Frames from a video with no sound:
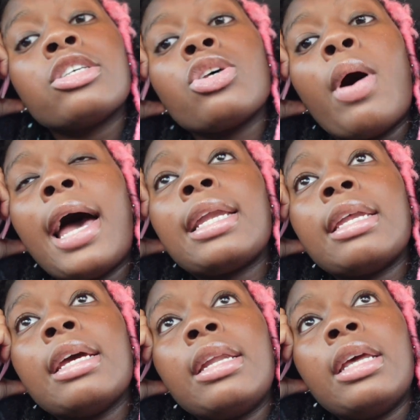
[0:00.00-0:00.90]
So
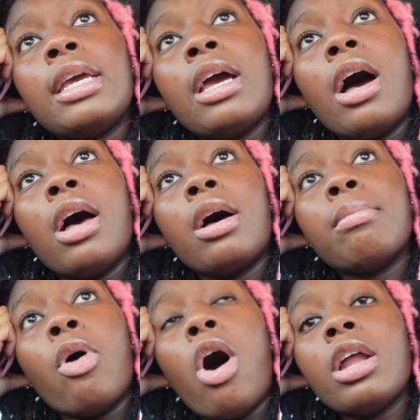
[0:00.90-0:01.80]
ideally,
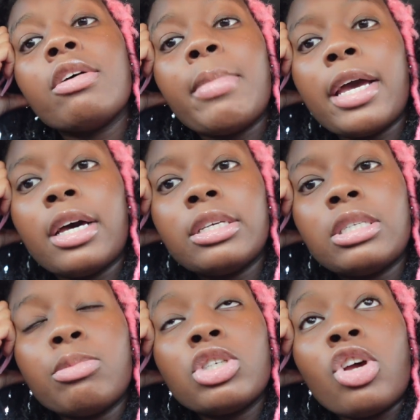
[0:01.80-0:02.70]
all of my
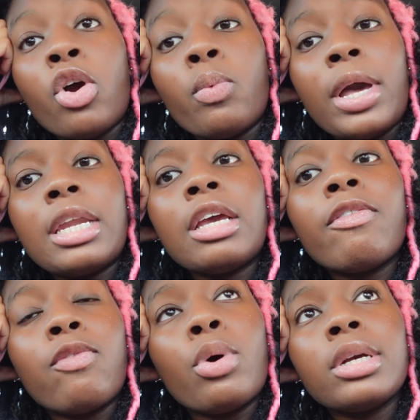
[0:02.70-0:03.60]
customers are
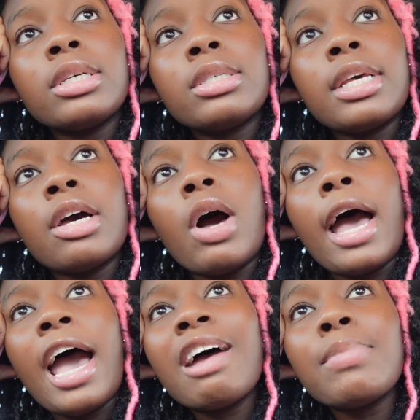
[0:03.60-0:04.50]
waiting for the sale.
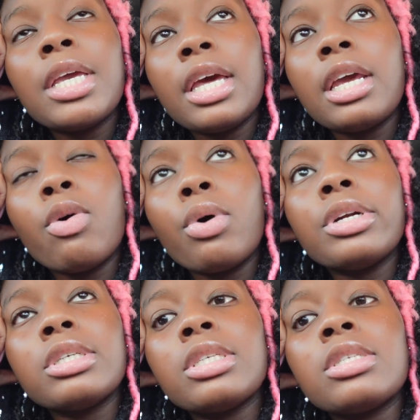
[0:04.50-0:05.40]
I have been getting
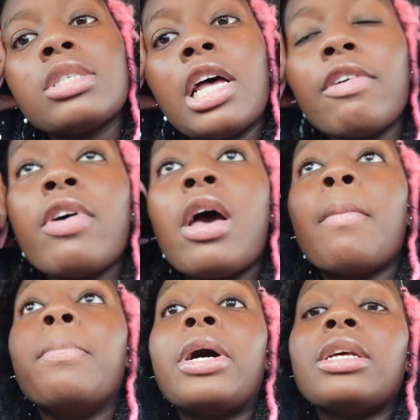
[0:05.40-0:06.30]
orders and stuff,
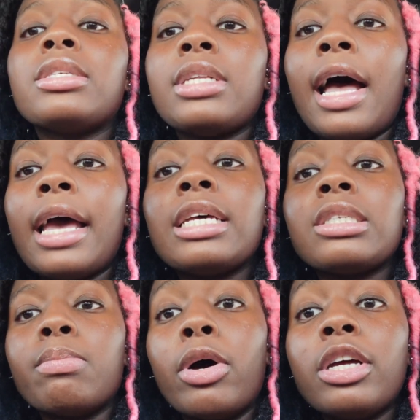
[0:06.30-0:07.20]
but it's not
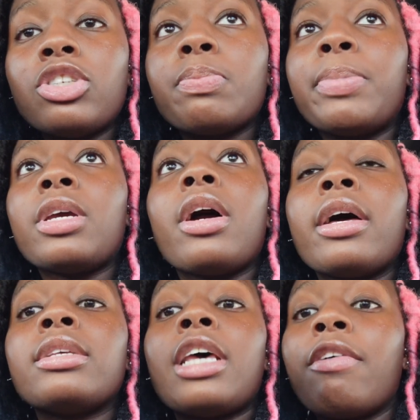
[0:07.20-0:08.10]
as much
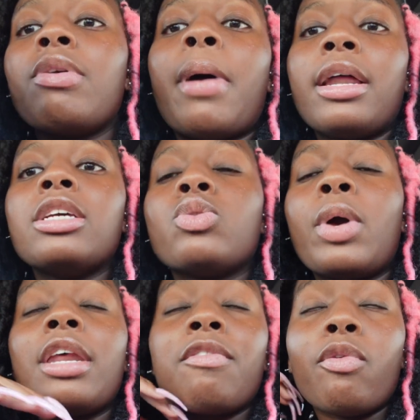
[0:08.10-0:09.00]
because everybody is
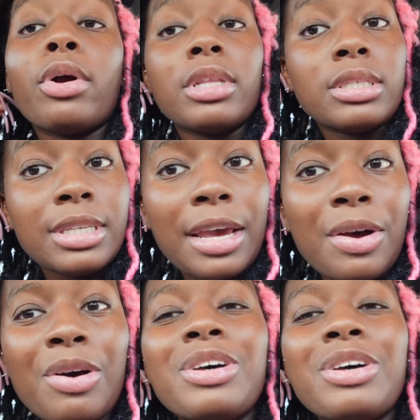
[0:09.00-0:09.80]
waiting for the sale.